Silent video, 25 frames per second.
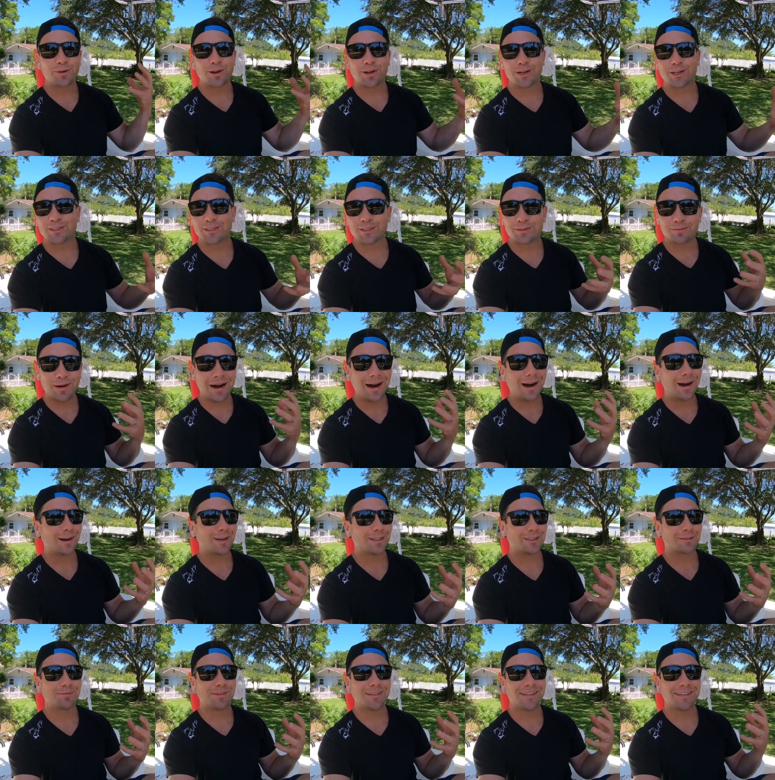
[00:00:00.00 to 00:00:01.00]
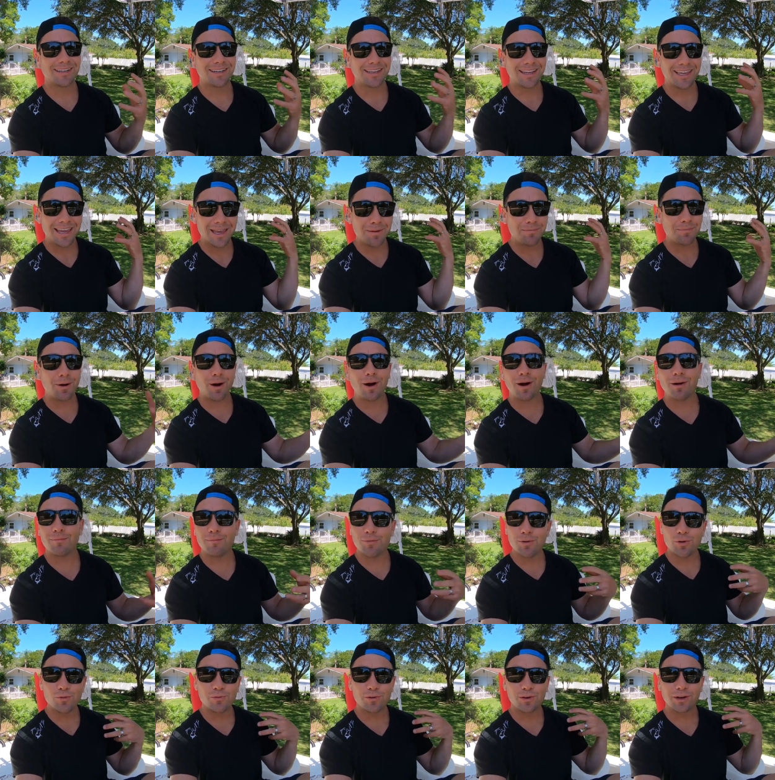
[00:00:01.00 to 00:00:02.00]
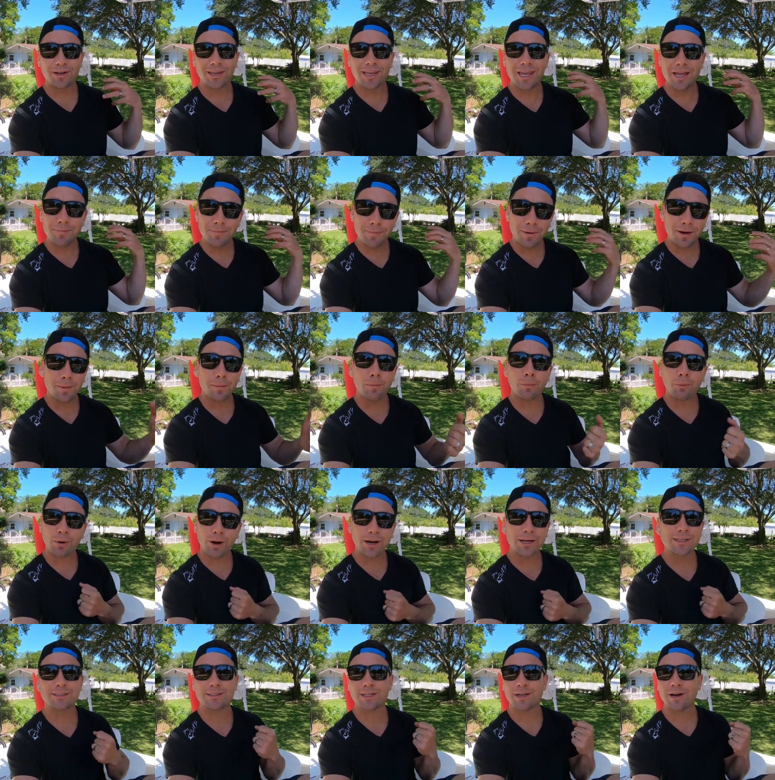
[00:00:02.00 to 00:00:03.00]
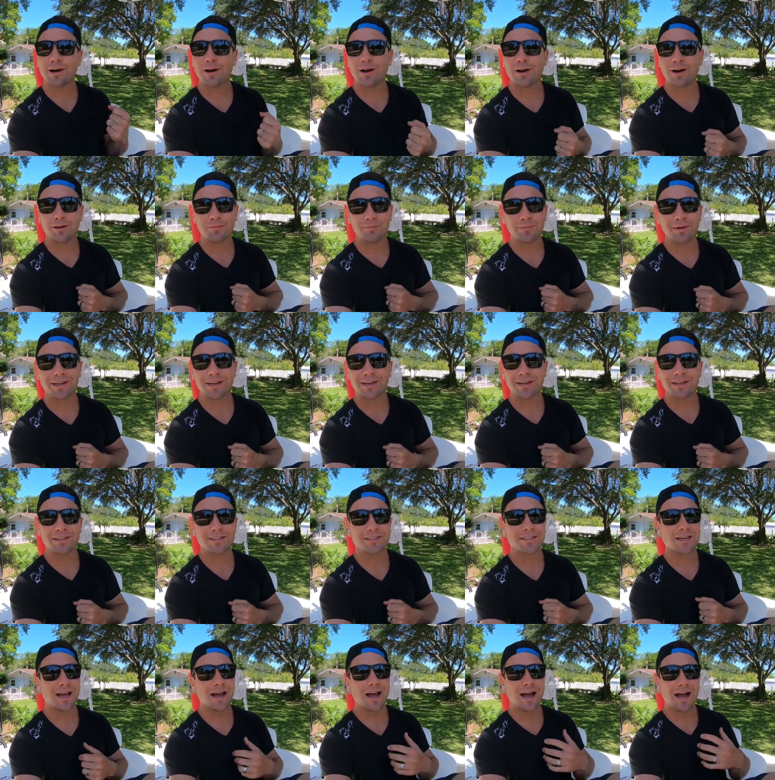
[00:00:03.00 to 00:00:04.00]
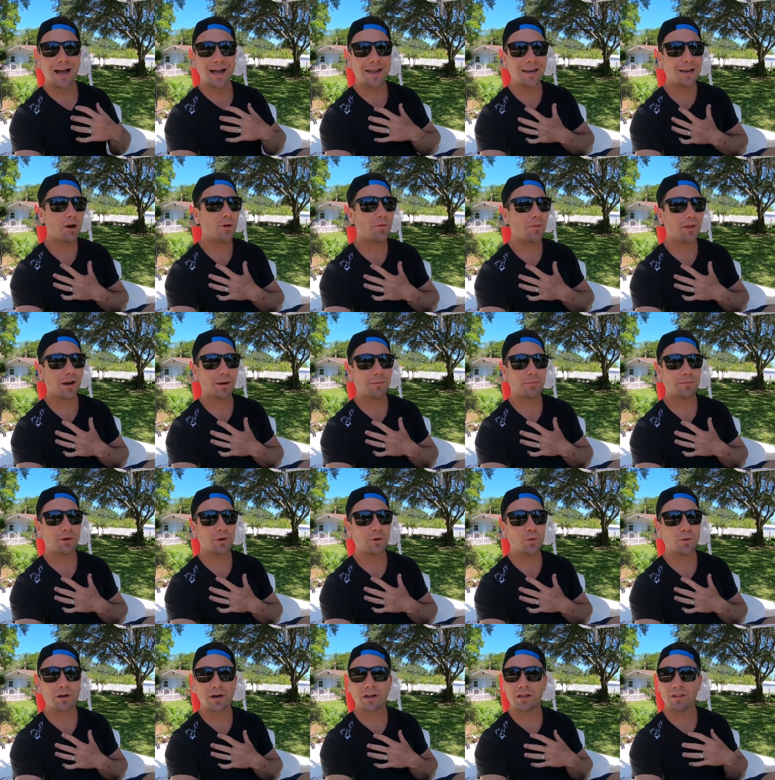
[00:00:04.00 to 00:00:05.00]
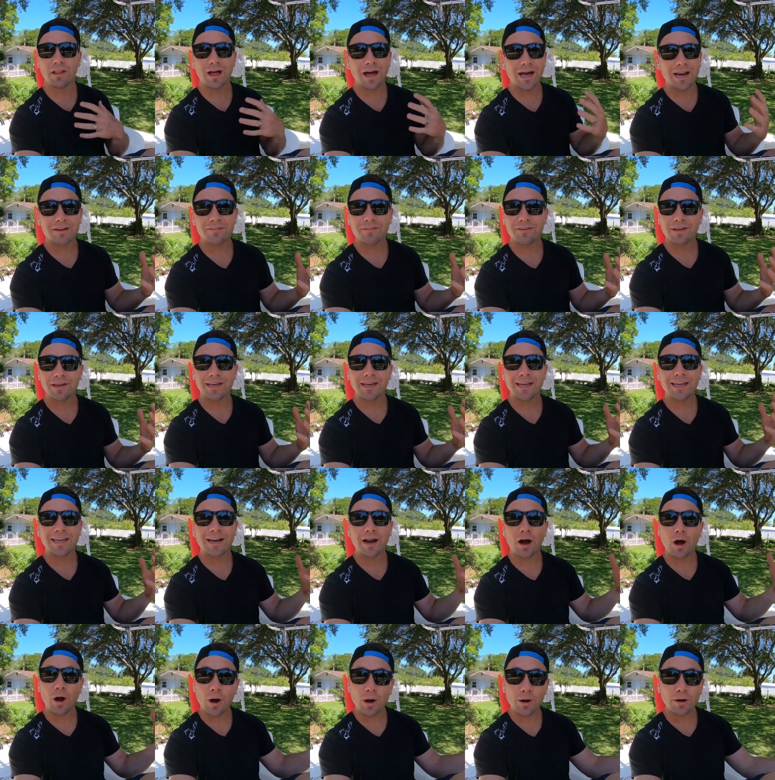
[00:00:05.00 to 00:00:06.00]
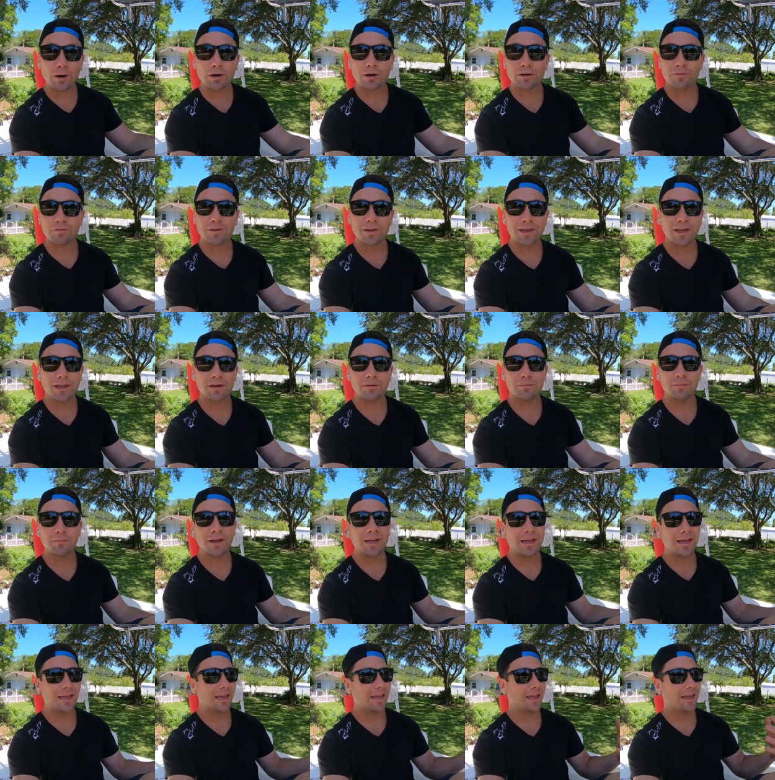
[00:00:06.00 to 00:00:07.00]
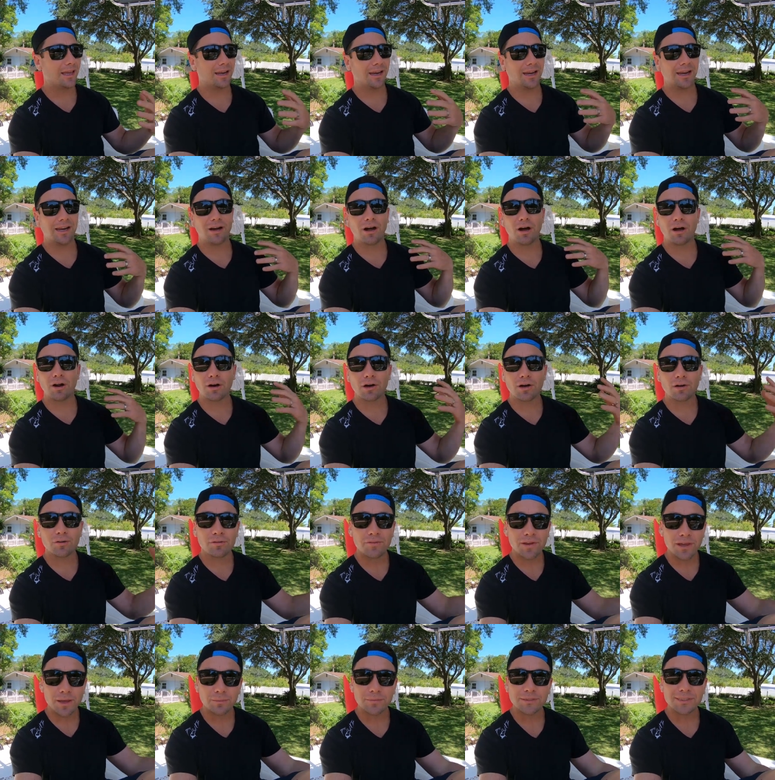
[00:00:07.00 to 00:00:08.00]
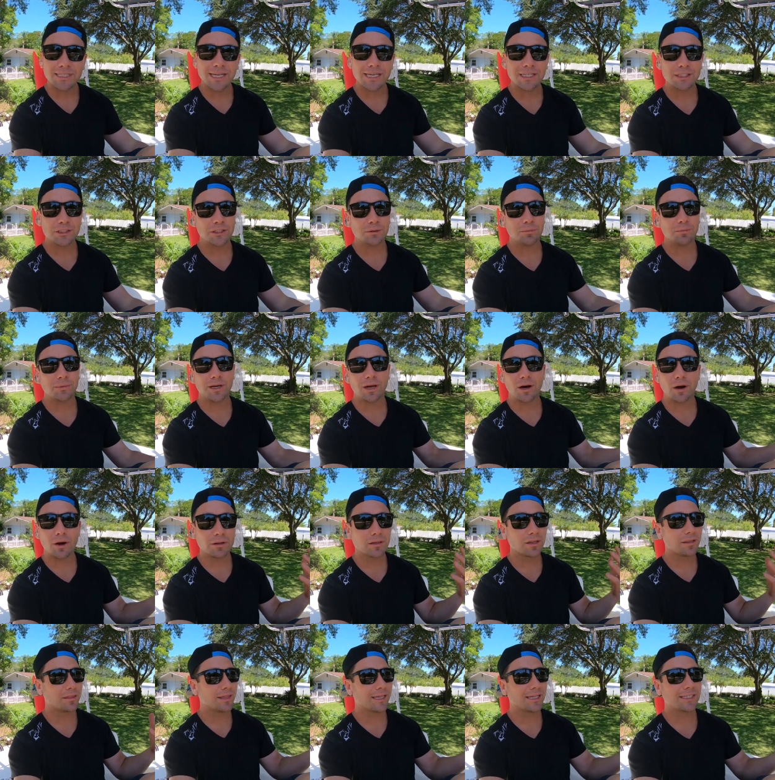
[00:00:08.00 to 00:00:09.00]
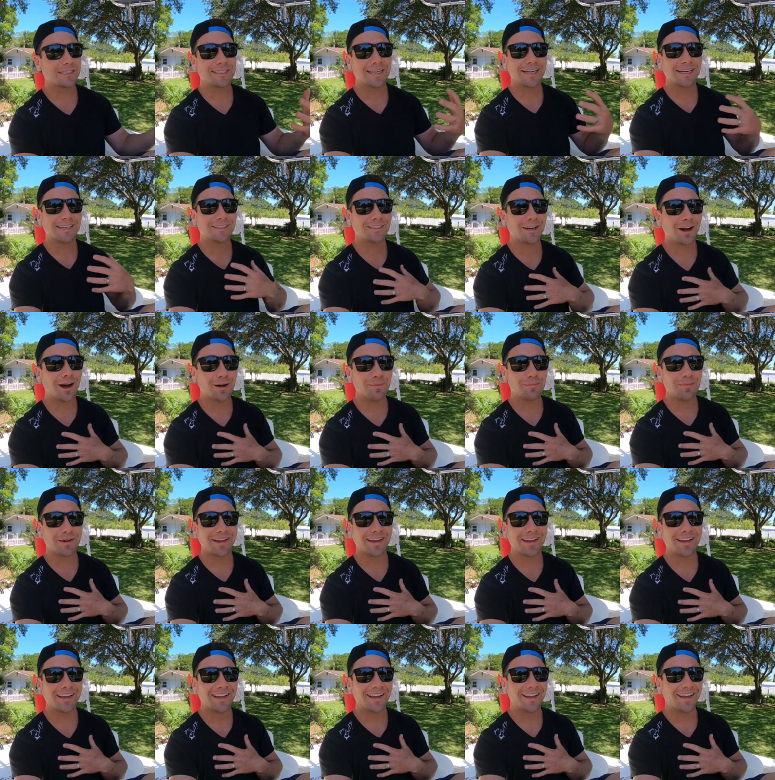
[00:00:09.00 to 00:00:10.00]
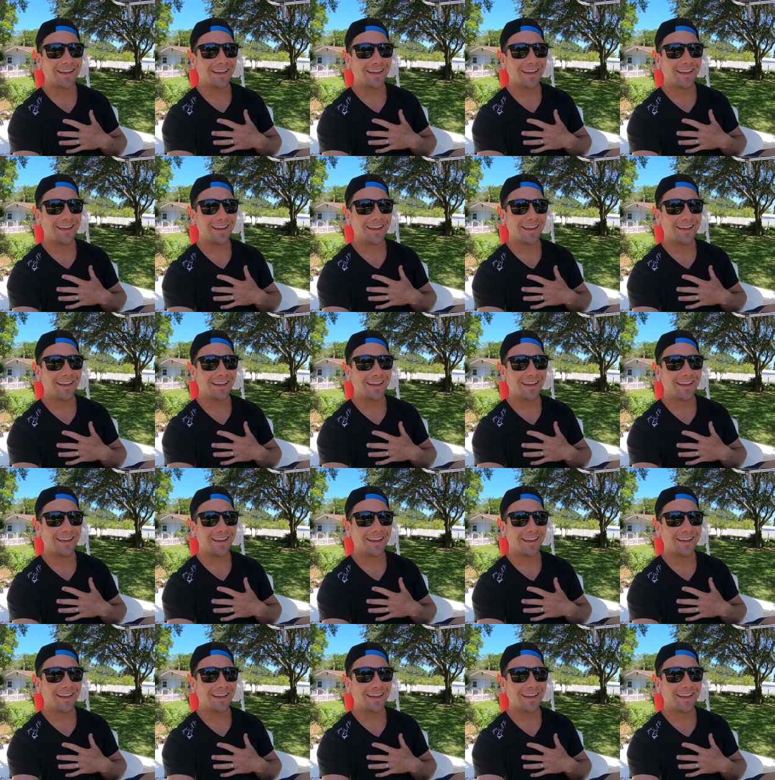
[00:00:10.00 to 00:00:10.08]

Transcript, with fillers: what inspires me to keep on moving, keep on pressing on, because I know that I'm doing a lot of it in honor of him and in honor of him teaching me all the things that he taught me.